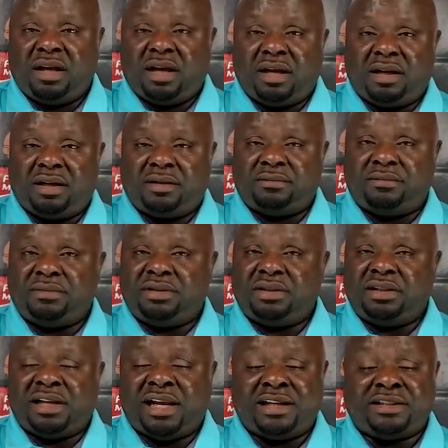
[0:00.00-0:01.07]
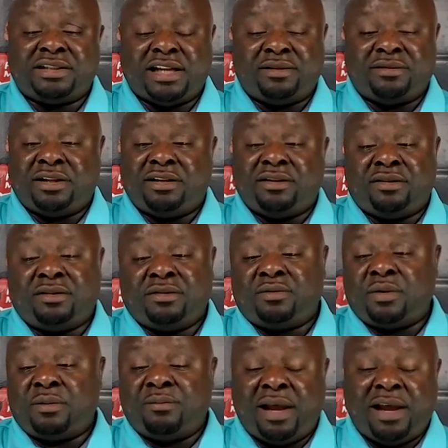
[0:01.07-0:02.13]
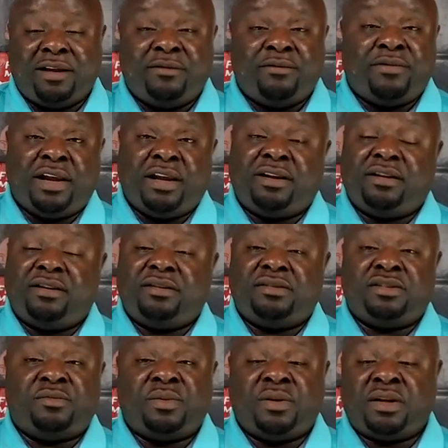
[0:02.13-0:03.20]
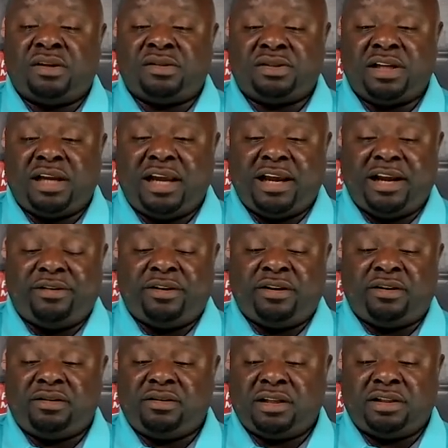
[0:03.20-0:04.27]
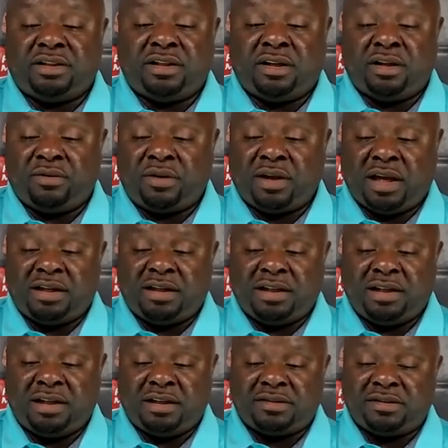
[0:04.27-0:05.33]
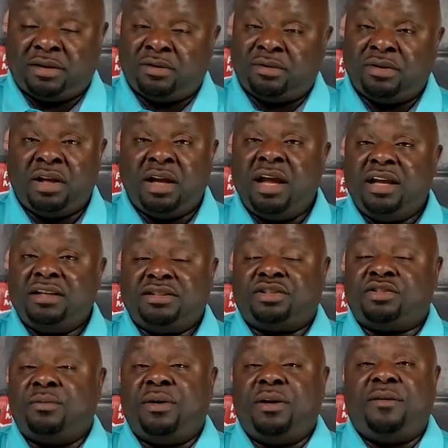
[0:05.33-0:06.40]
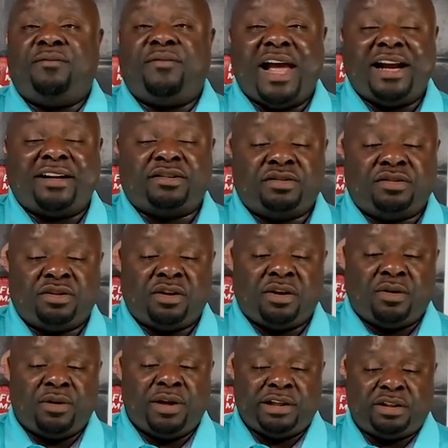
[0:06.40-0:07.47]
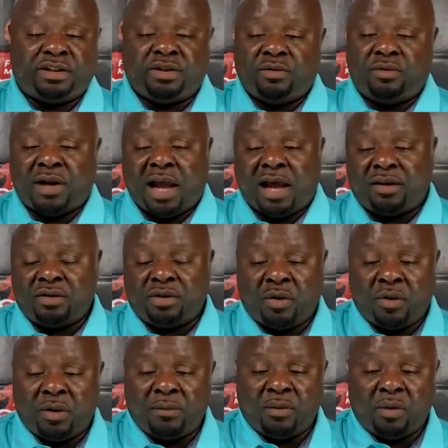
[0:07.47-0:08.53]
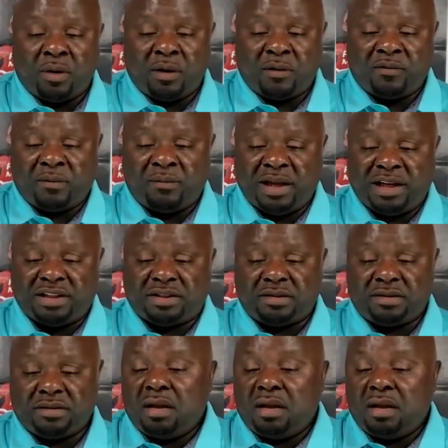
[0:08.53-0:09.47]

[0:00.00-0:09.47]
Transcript: Um, a lot of times they're going to remain vacant just because the area that they're located in. So just too many factors to go into without knowing more information.